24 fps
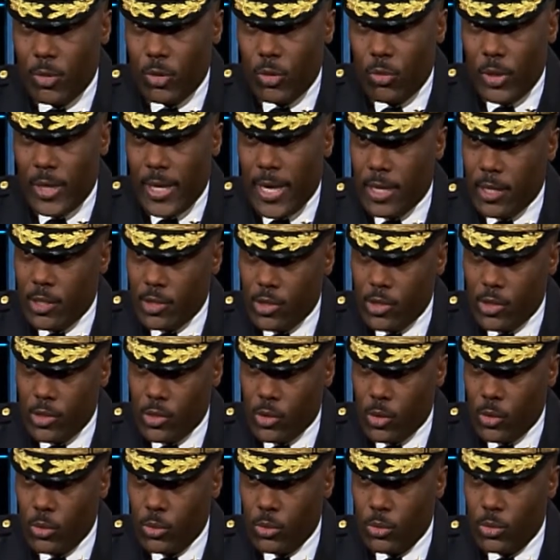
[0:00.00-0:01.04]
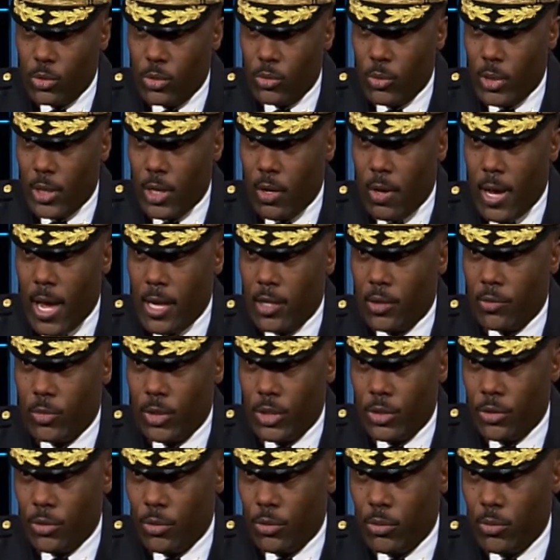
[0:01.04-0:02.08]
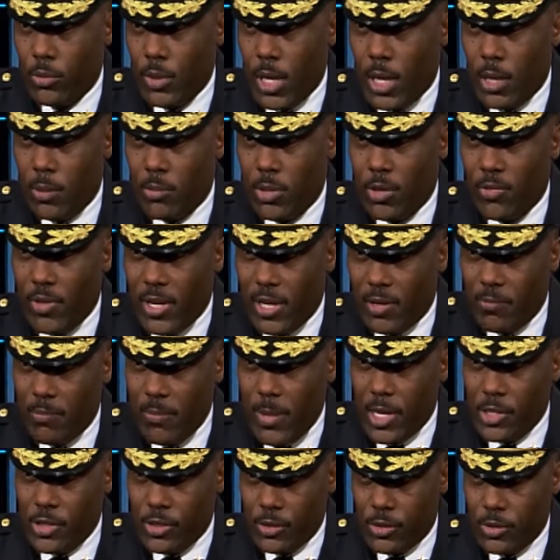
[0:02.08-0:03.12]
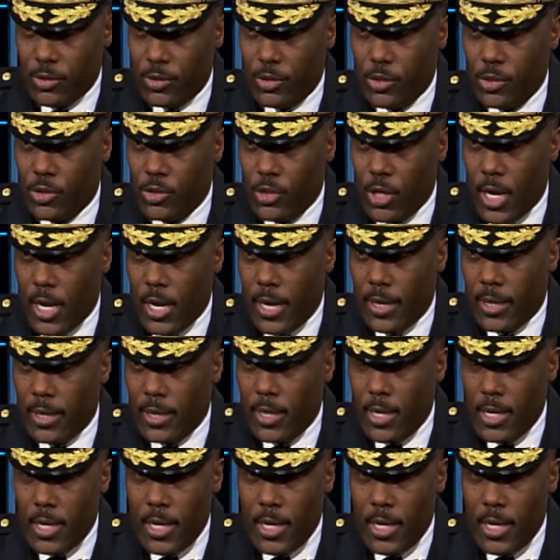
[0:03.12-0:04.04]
We get into the schools, we go out and we do preventive measures to try